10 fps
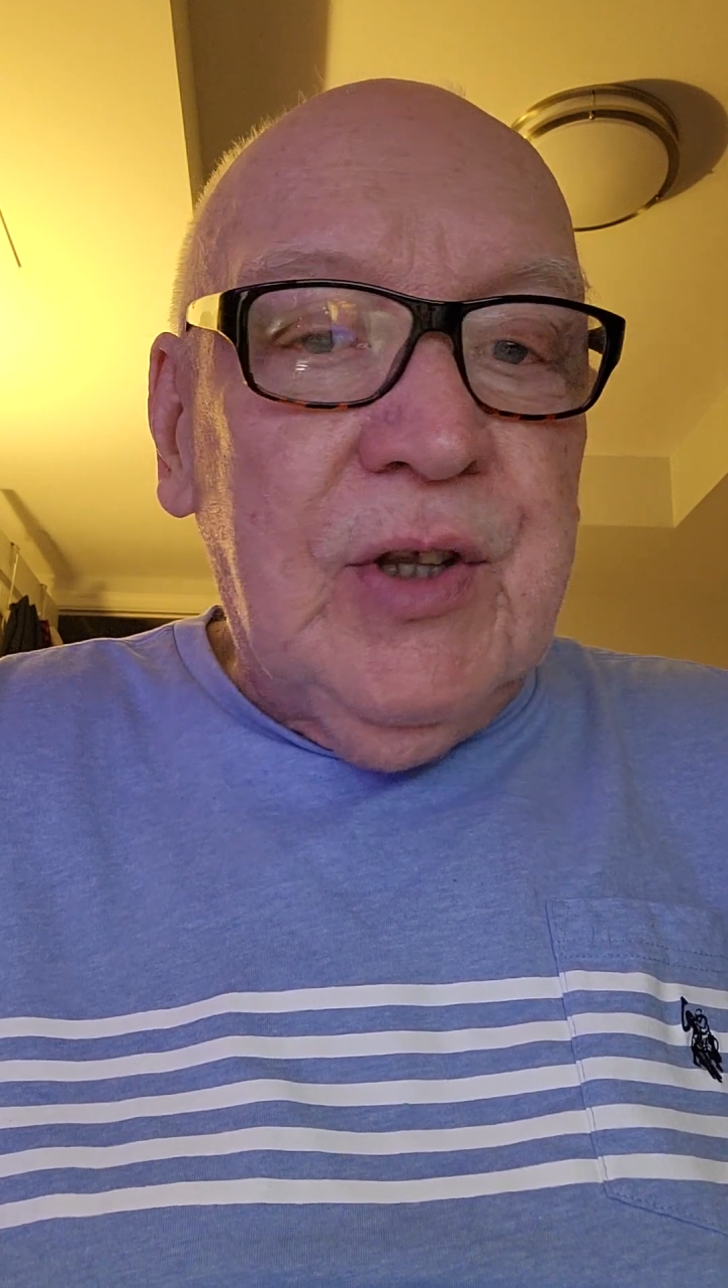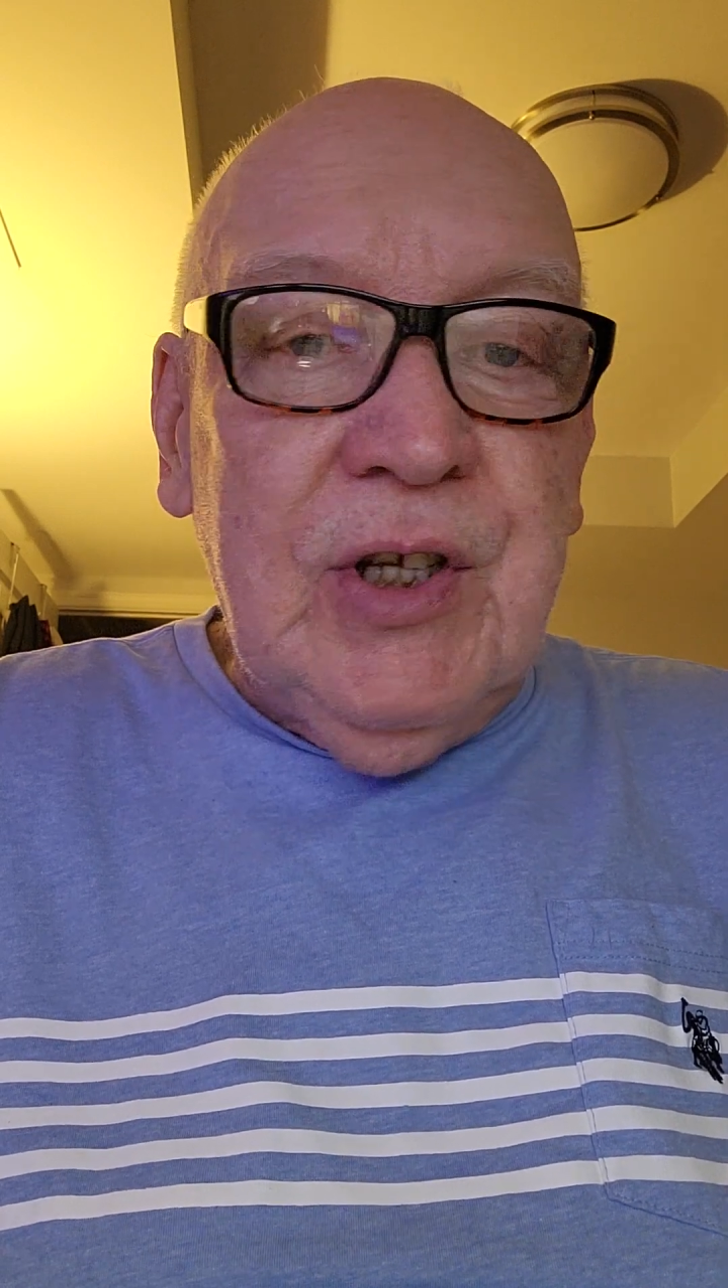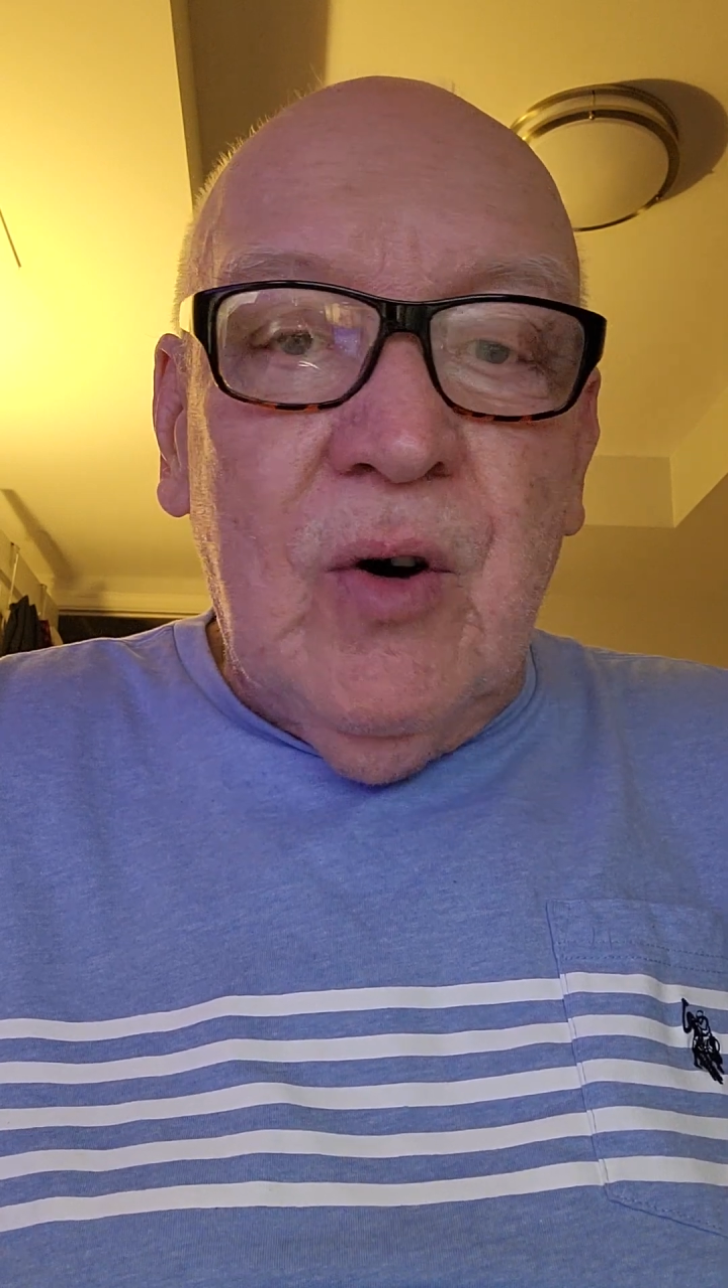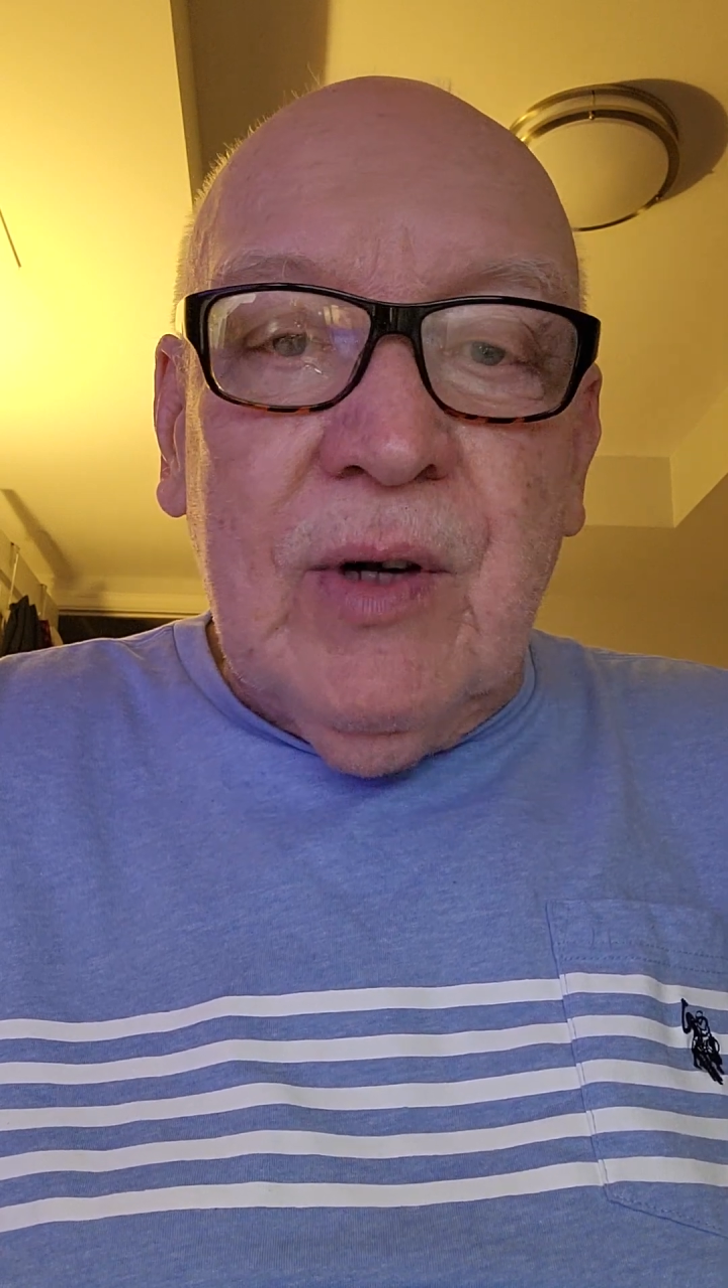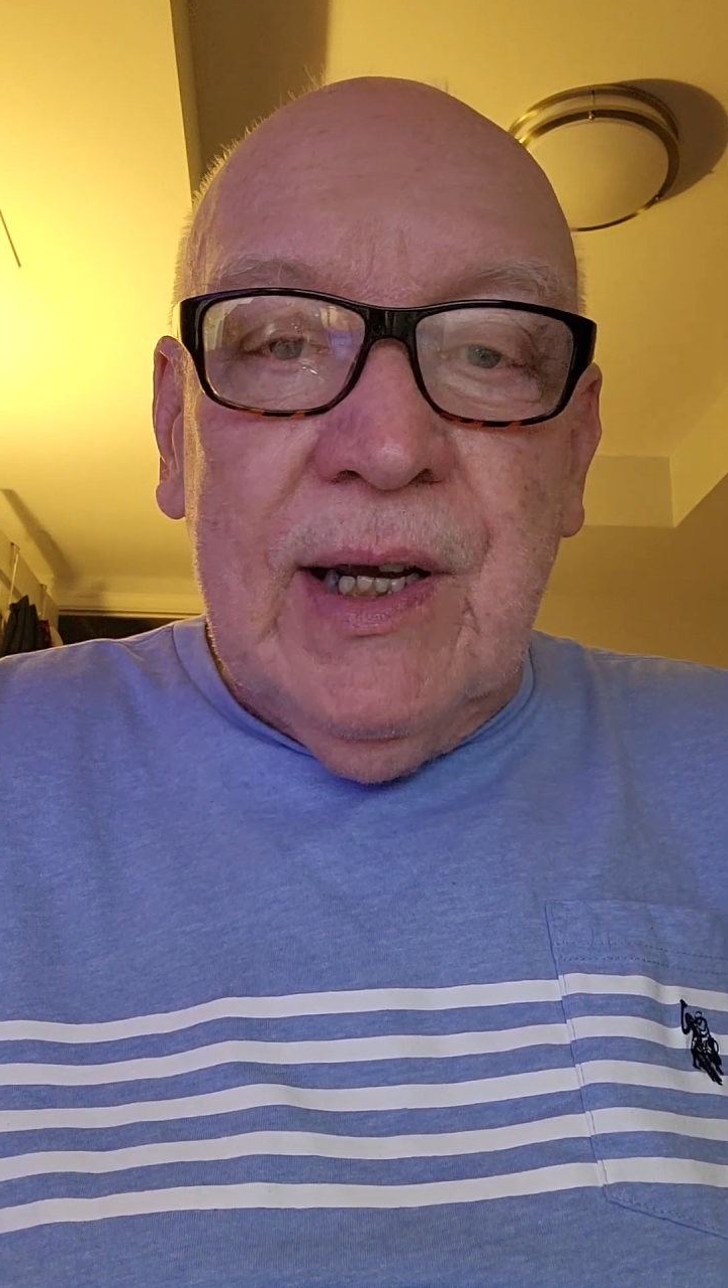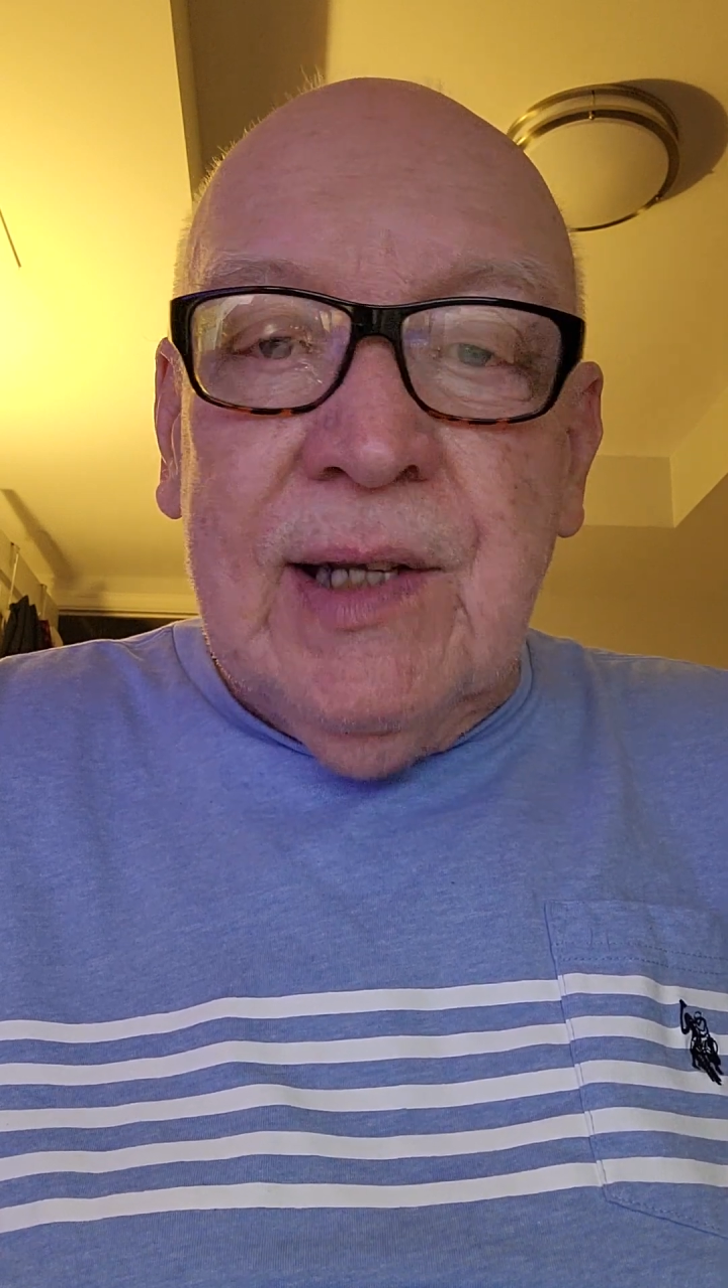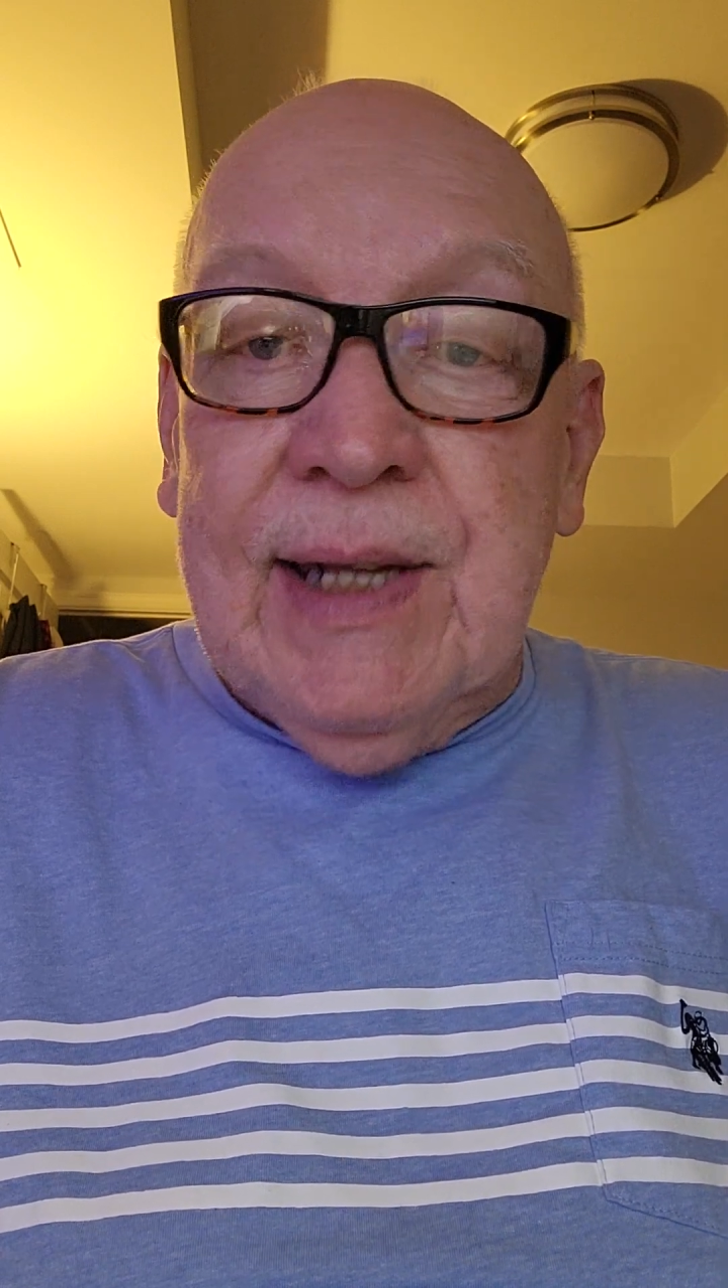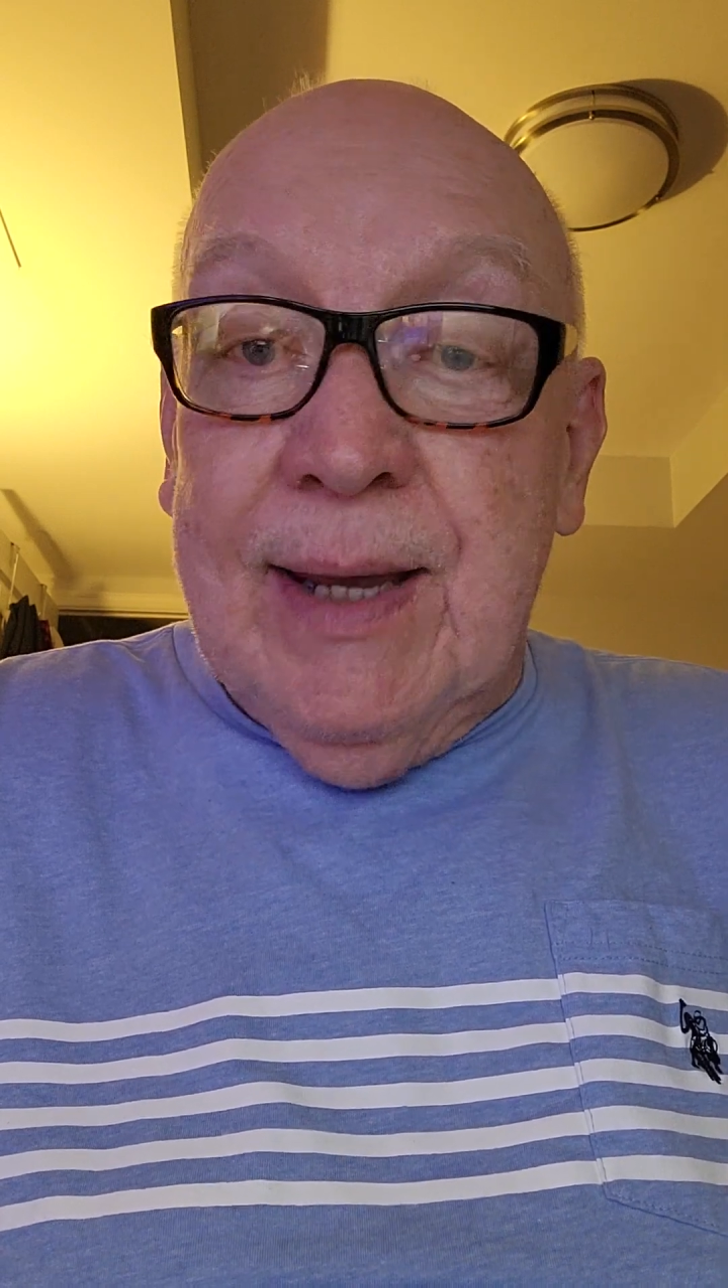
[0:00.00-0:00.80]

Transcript: the yoke is,